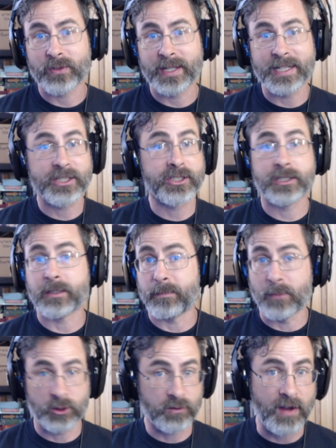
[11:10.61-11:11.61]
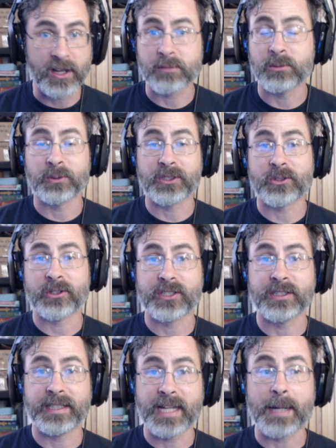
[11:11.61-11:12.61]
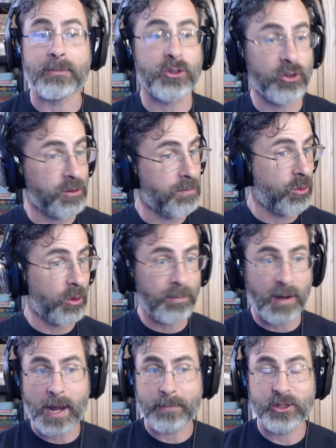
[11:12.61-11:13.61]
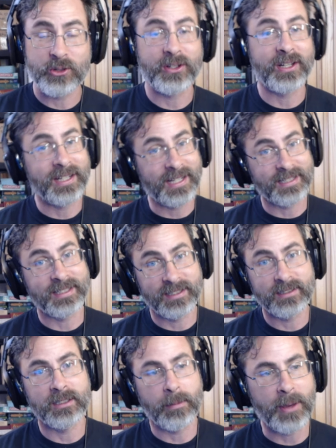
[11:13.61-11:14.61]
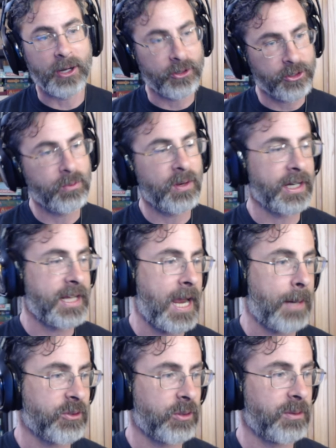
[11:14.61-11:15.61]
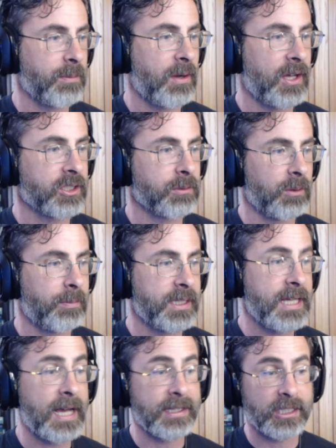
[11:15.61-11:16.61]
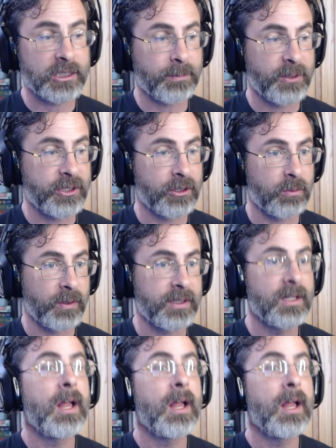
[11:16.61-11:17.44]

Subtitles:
It's the most valuable resource in the game, so the more pops you can get, the better. You want to capture them when possible. But yeah, that's a pretty good one.